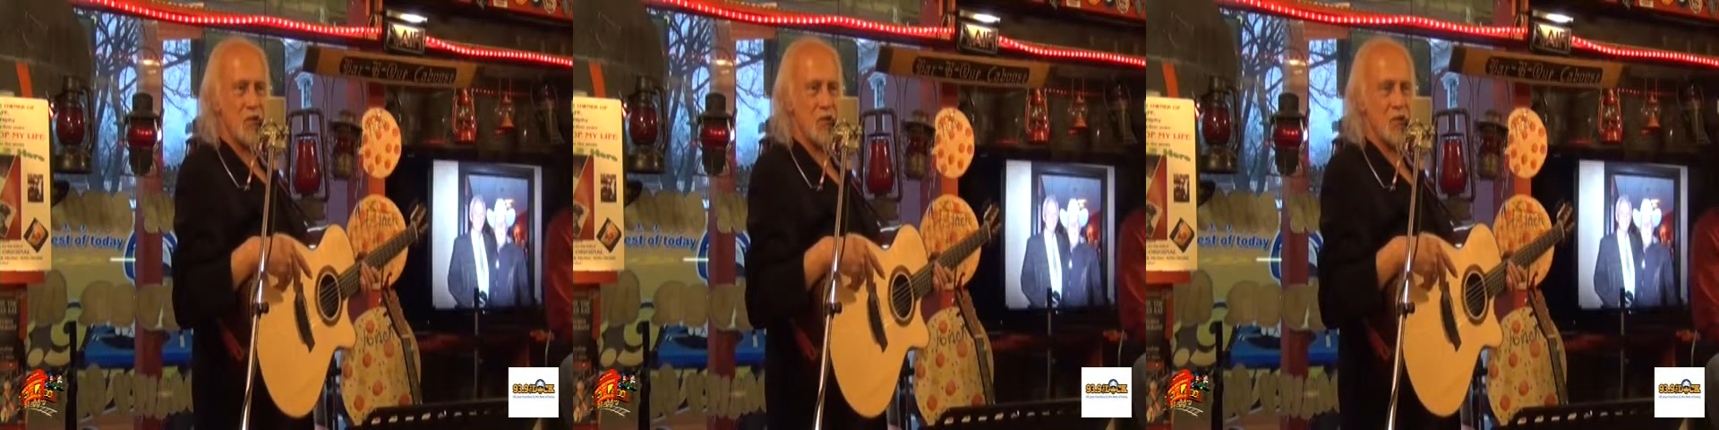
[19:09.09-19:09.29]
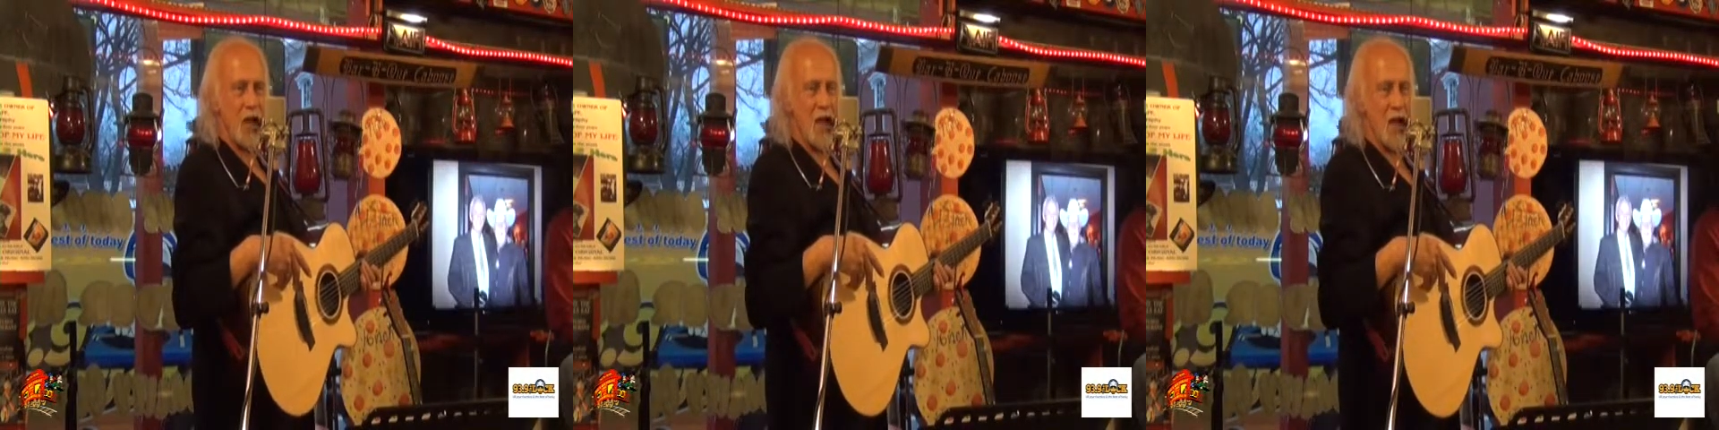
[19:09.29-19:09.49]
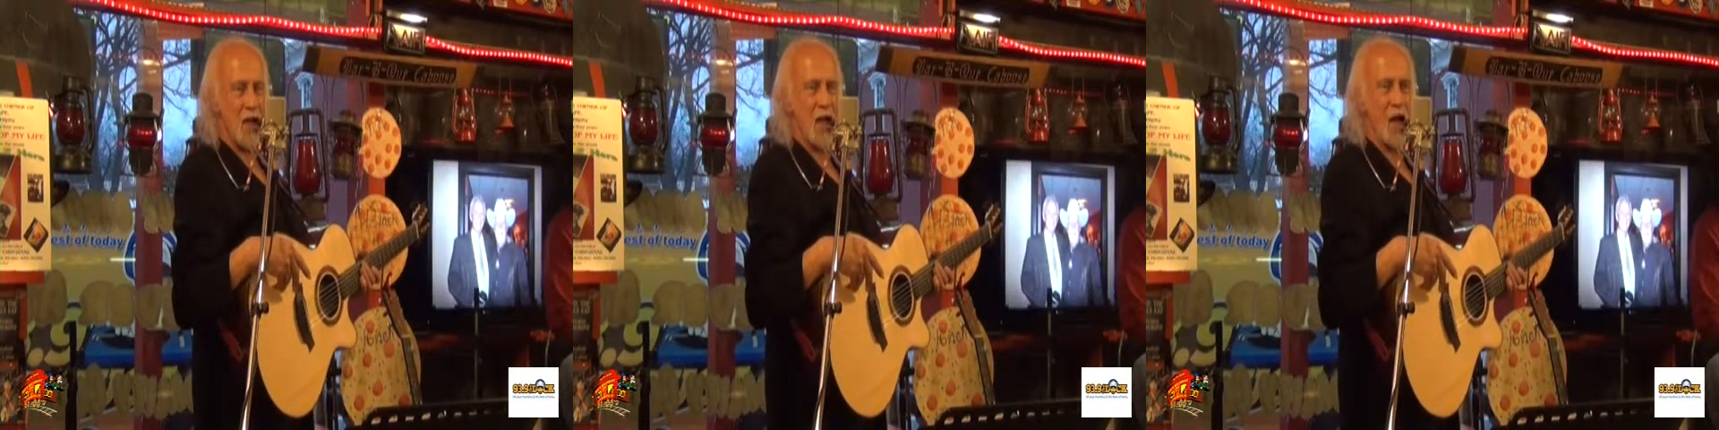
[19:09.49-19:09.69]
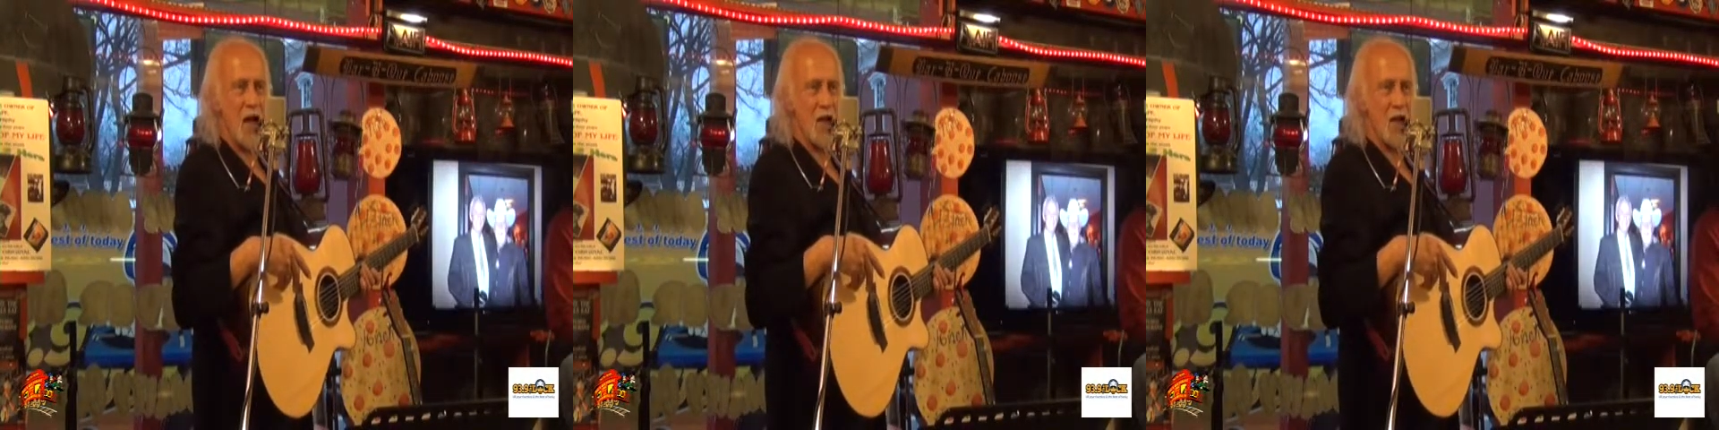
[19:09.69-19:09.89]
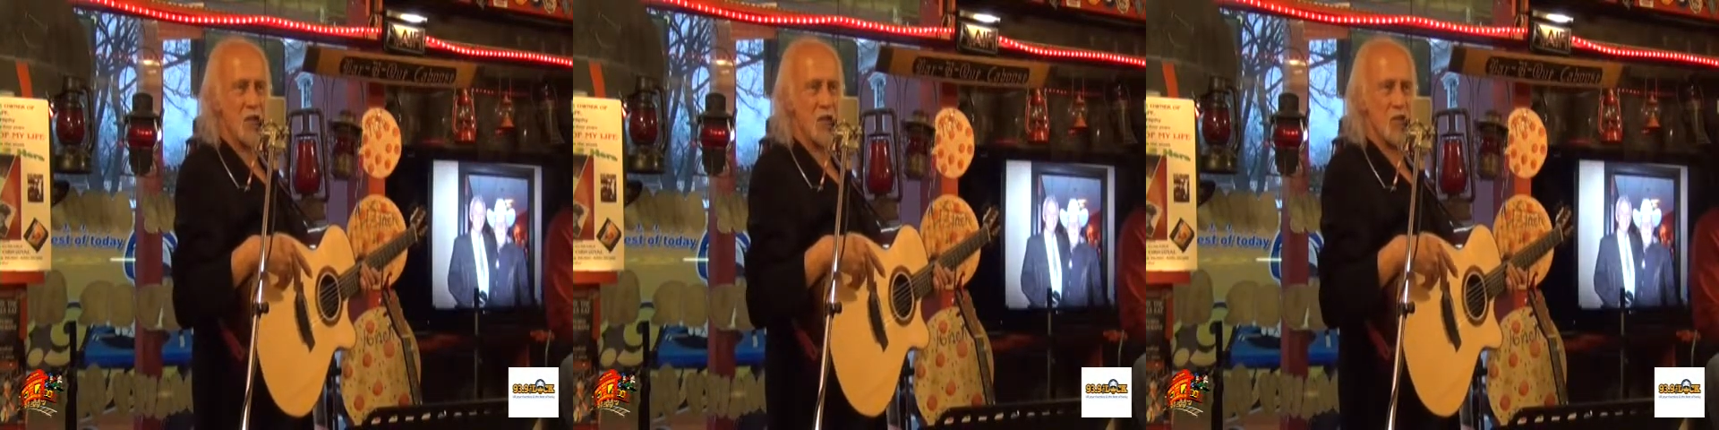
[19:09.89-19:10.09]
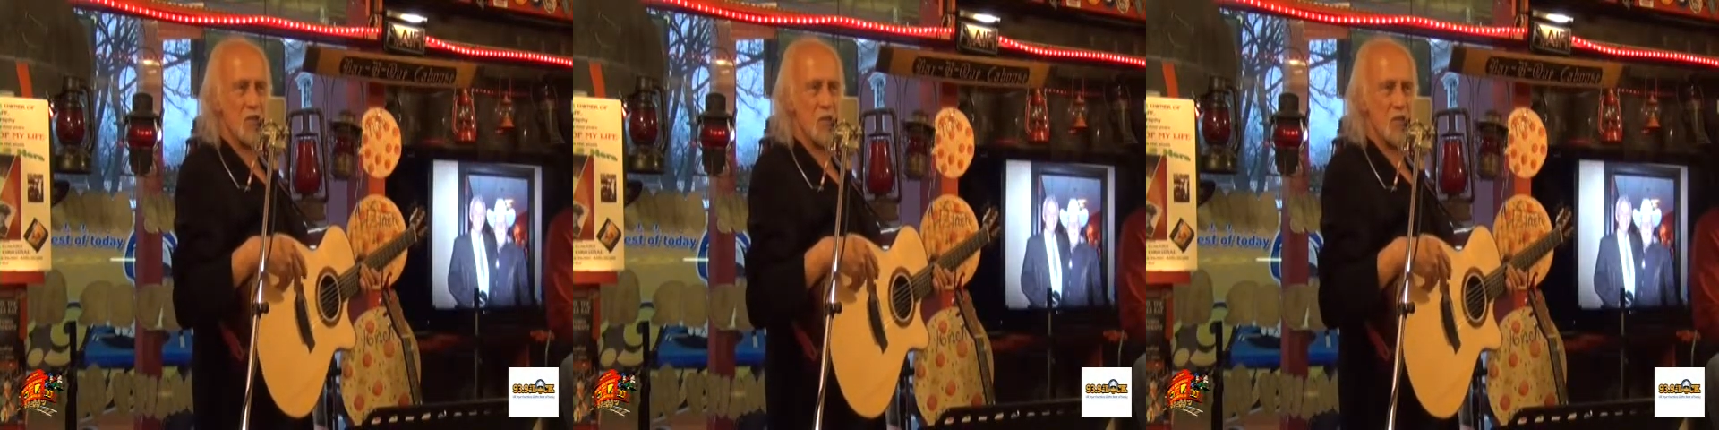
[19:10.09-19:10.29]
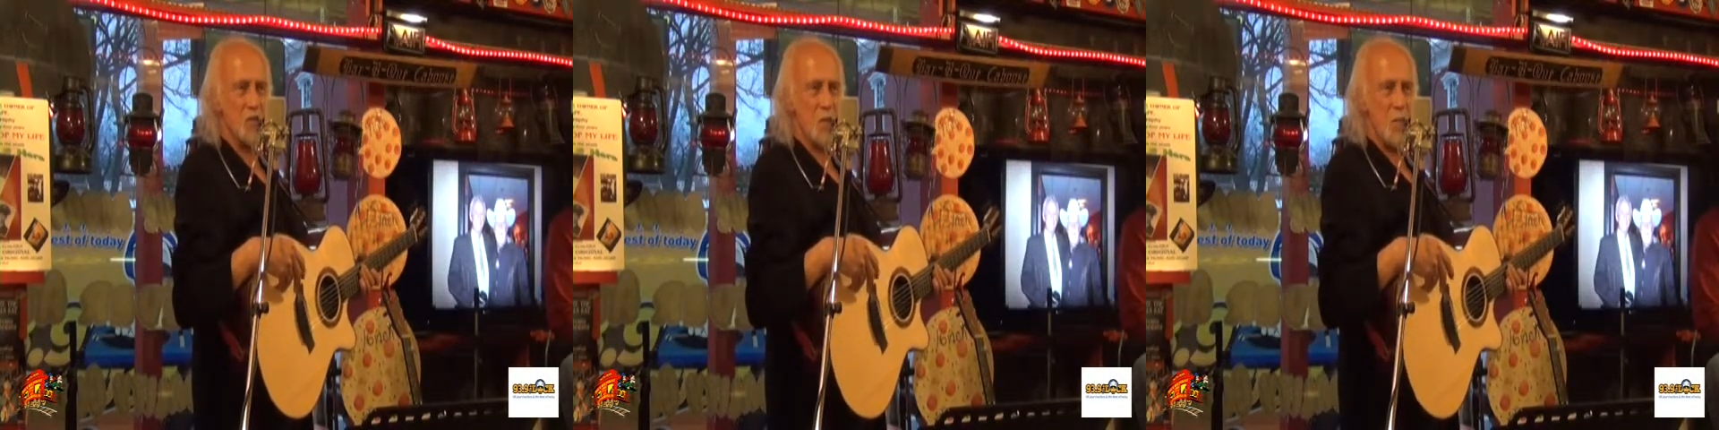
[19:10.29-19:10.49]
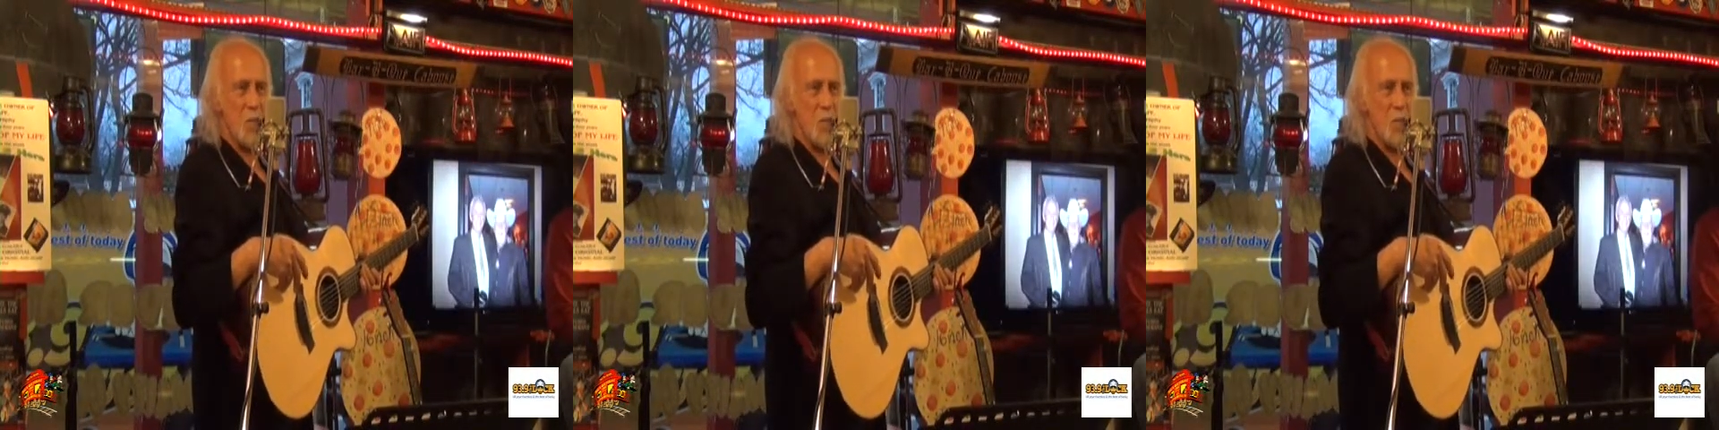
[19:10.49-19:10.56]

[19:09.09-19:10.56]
Stan Hass.